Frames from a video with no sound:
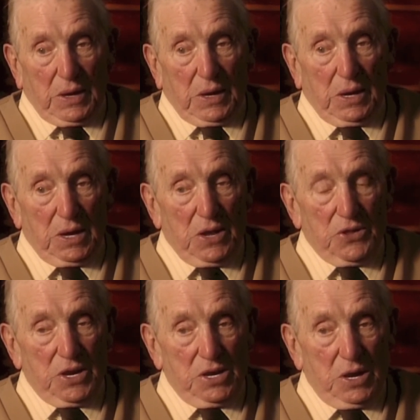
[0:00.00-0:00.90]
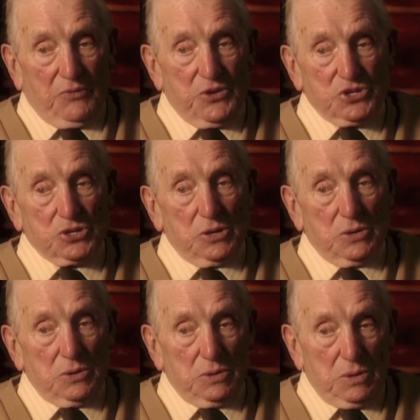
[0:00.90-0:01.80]
And on the
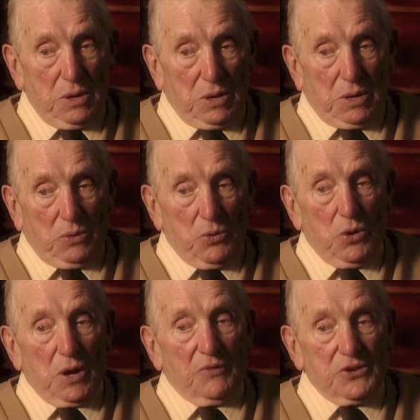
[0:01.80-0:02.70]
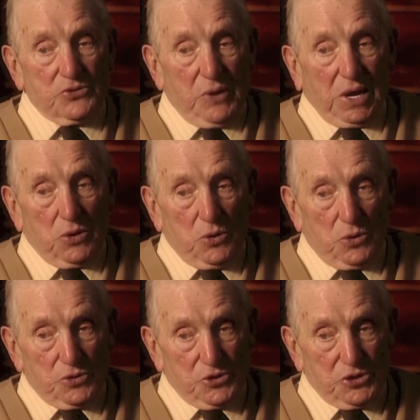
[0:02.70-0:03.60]
official War Office
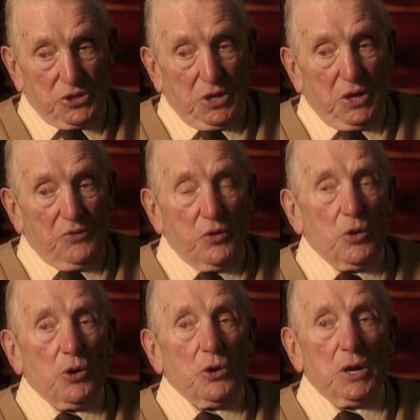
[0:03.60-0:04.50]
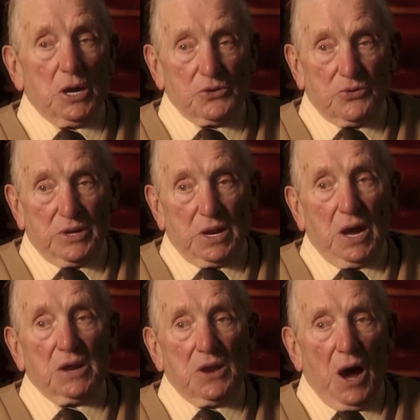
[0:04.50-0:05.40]
records,
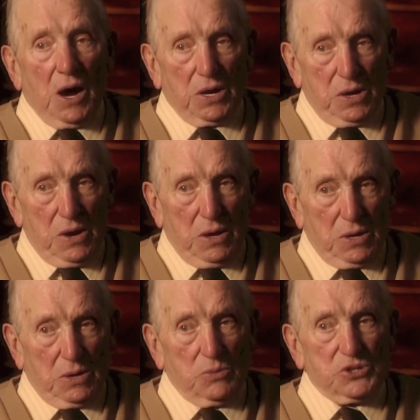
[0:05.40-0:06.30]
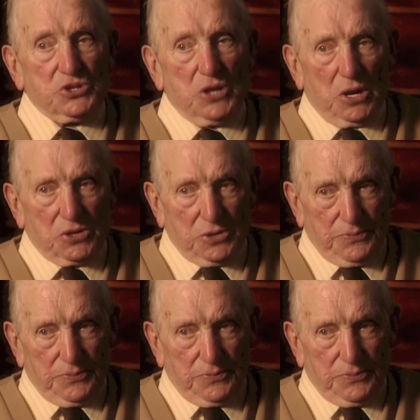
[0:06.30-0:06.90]
409 were shot.